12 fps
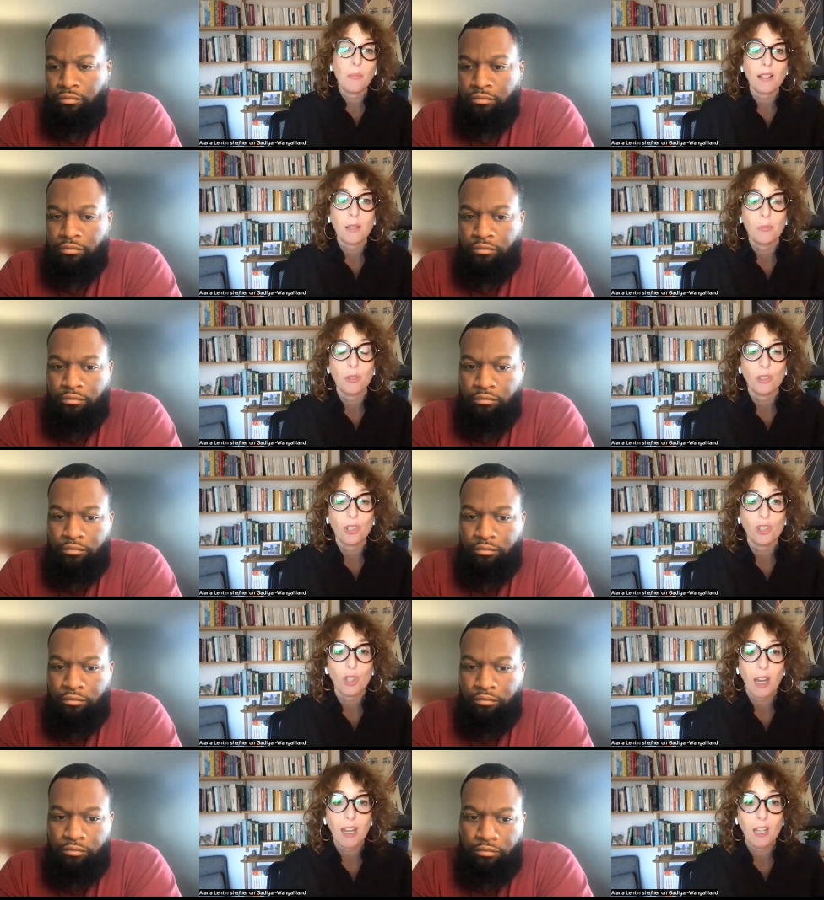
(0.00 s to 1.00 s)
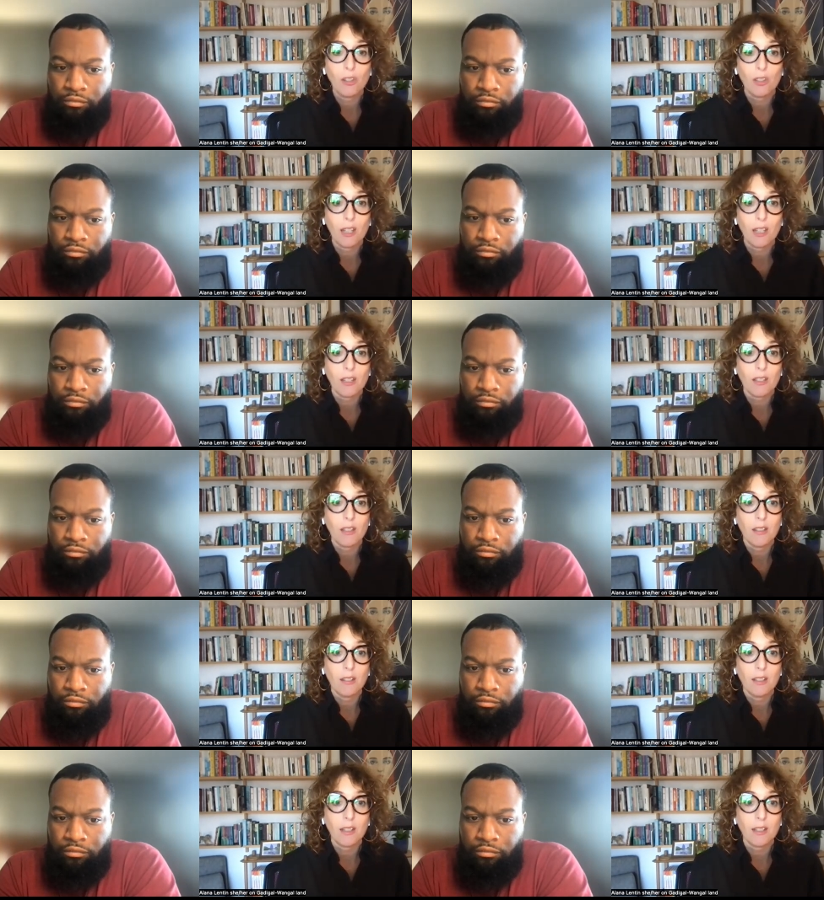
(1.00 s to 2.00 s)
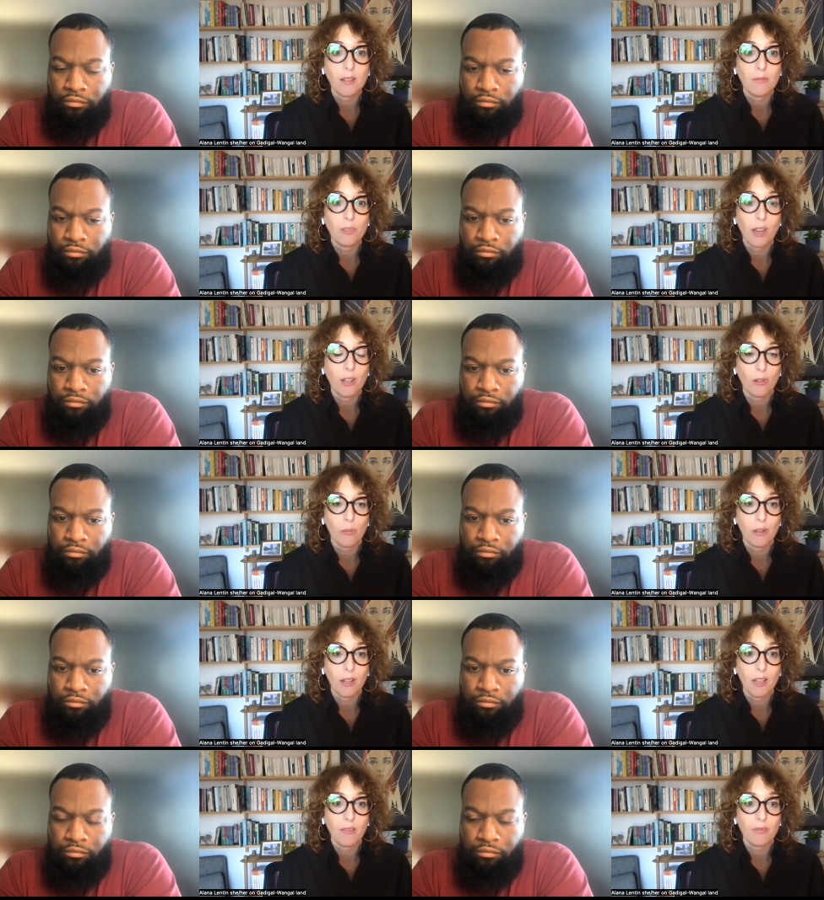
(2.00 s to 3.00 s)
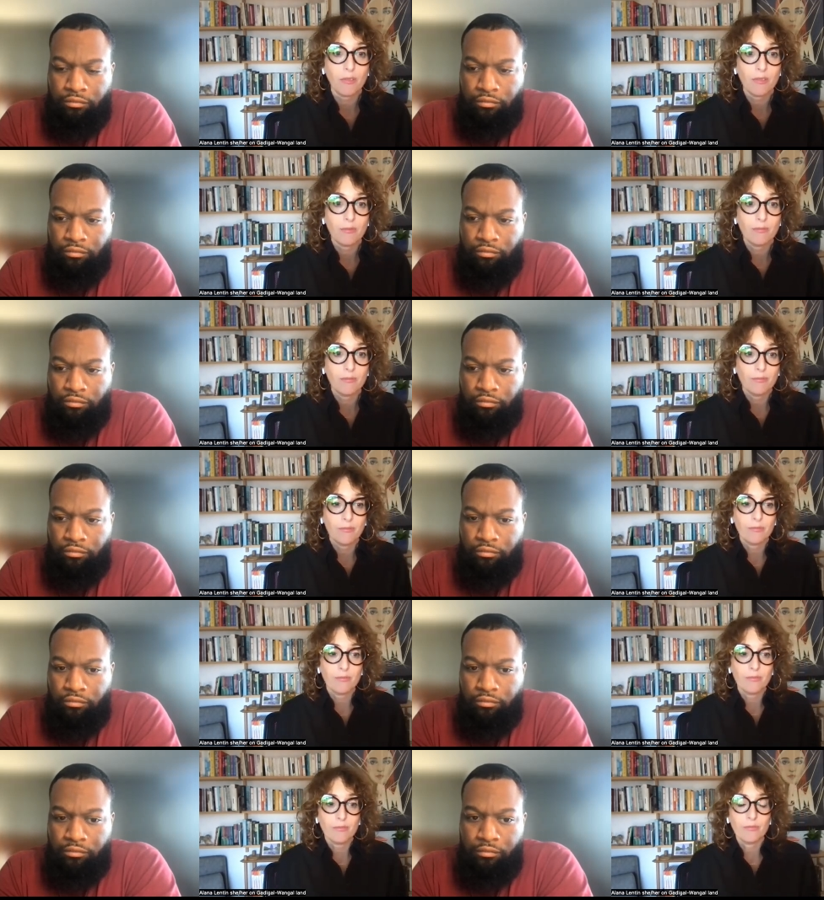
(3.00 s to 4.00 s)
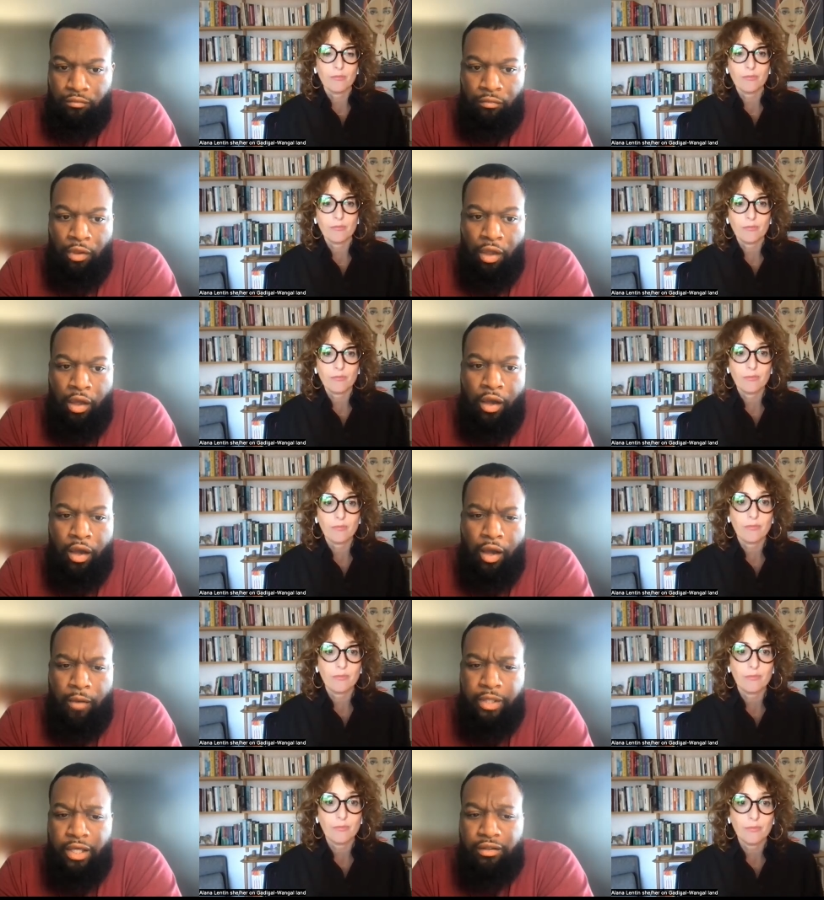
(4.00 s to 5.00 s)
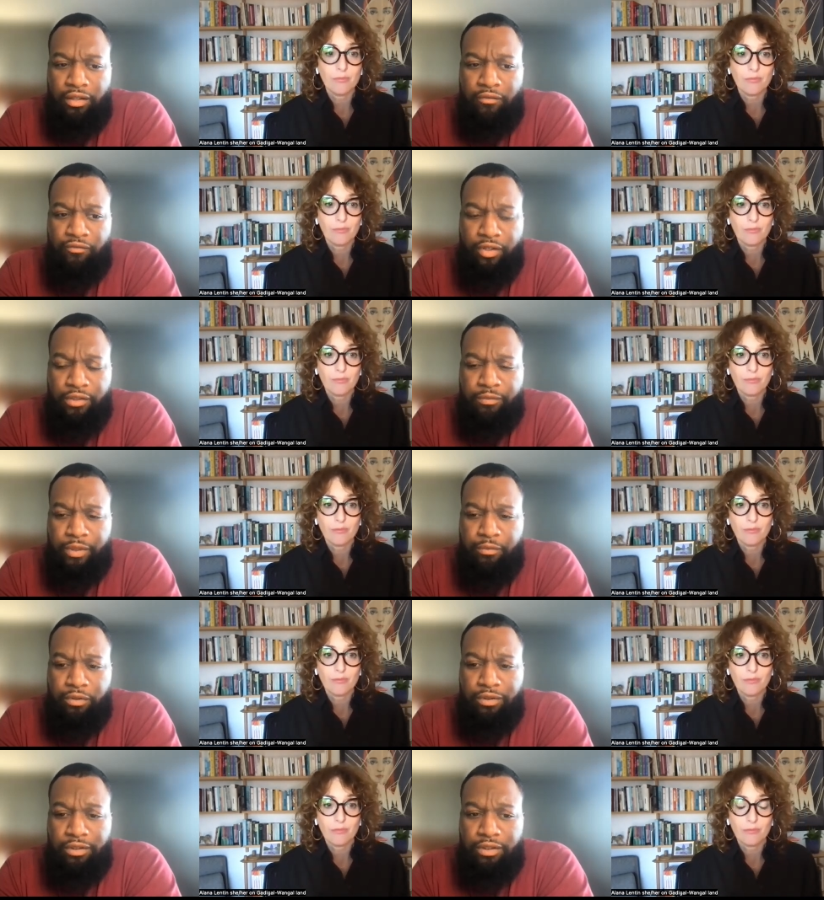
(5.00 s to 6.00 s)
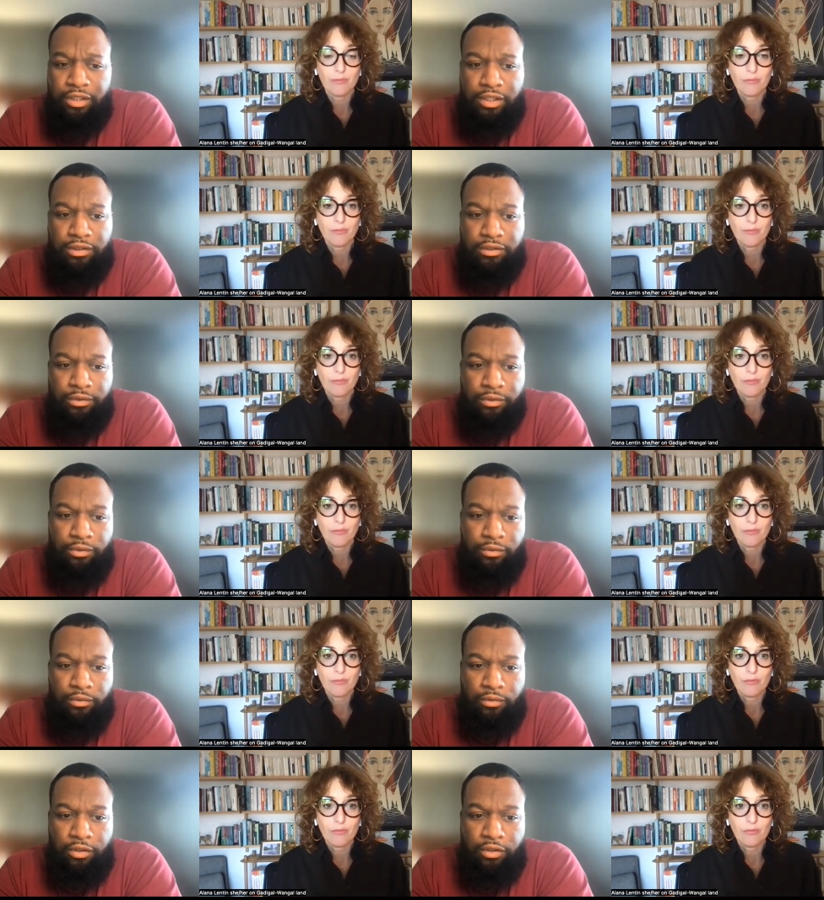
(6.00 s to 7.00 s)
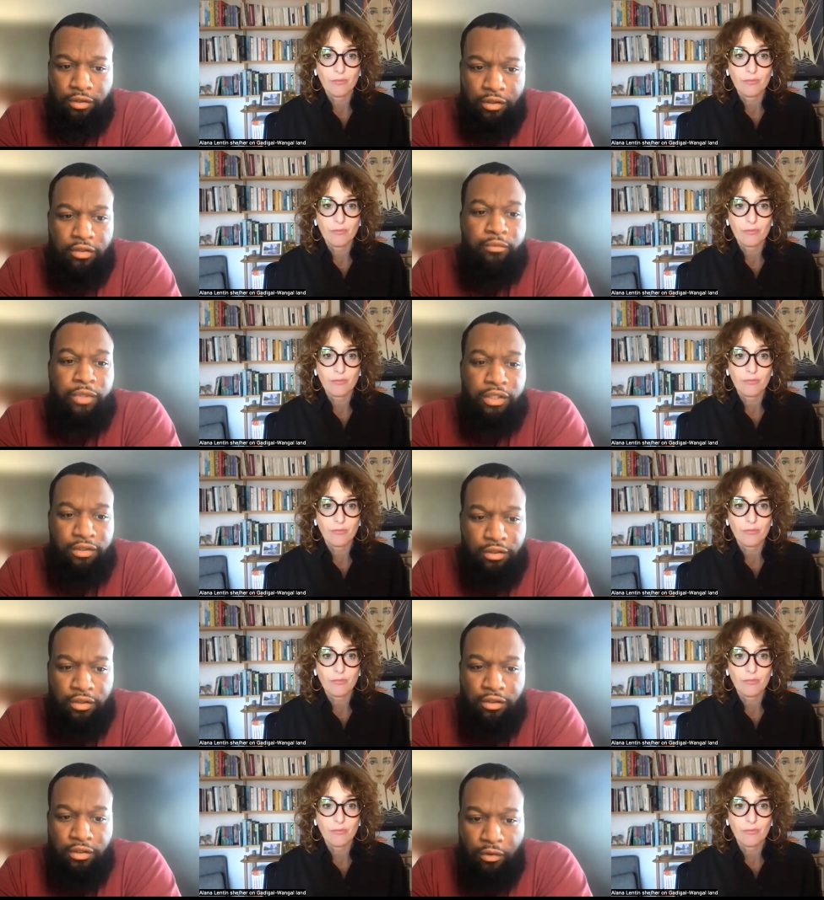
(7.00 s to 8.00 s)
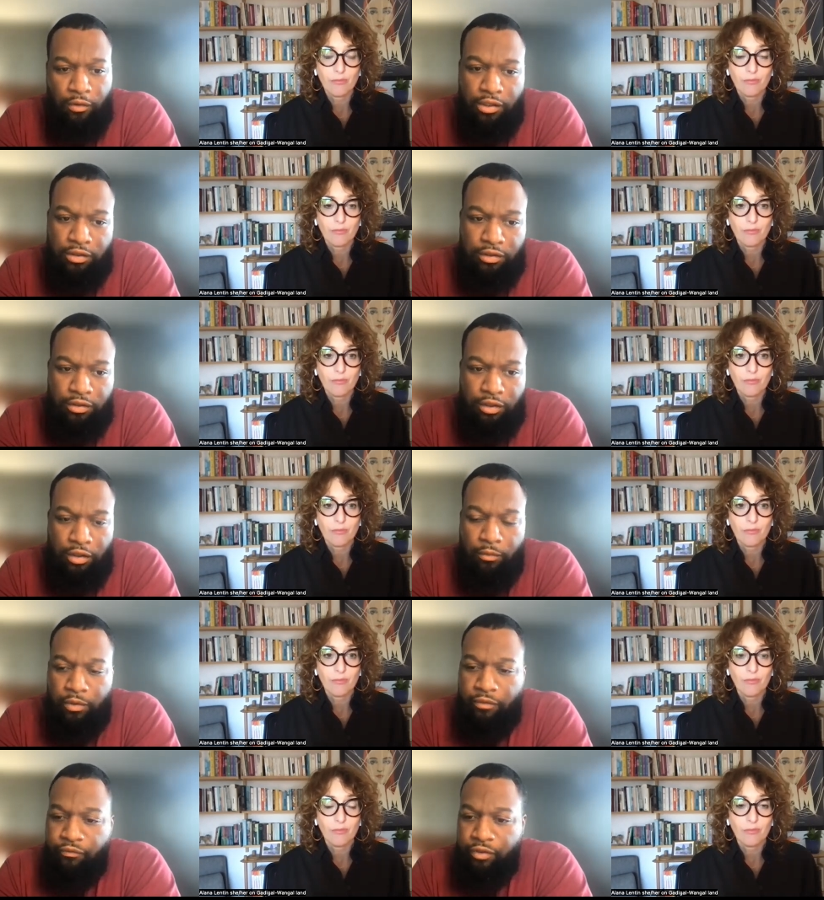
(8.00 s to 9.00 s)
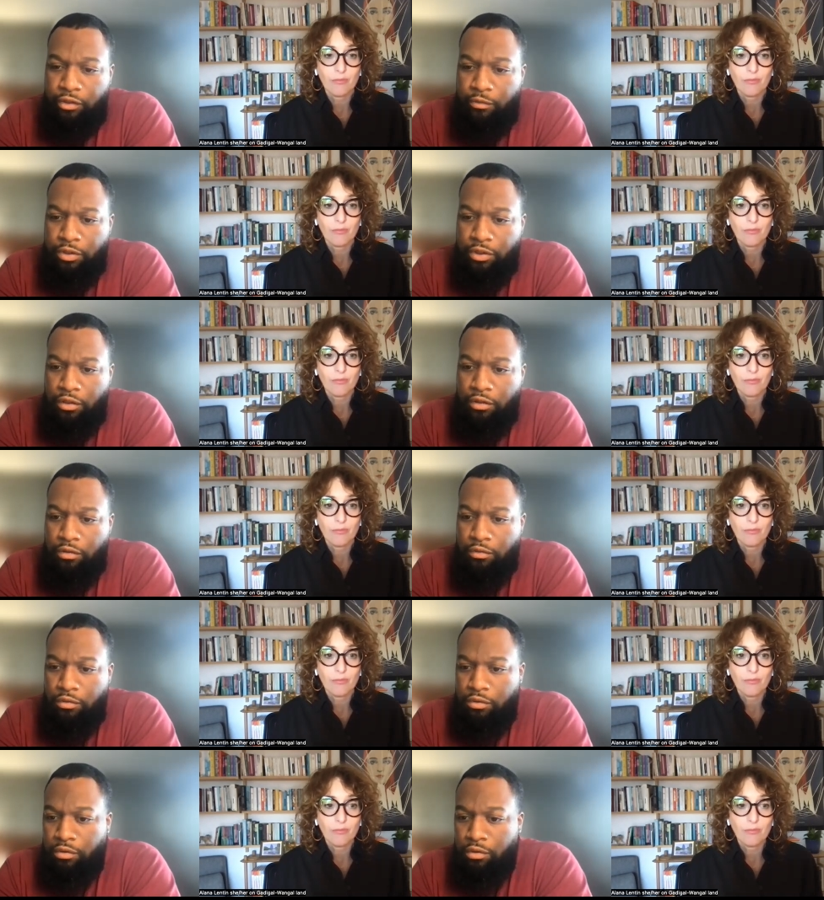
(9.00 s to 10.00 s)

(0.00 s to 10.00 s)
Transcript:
Speaker 1: be possible to change this this general belief?
Speaker 2: I mean, I think first people just need to, like you, mentioned in the question, um, in film shows,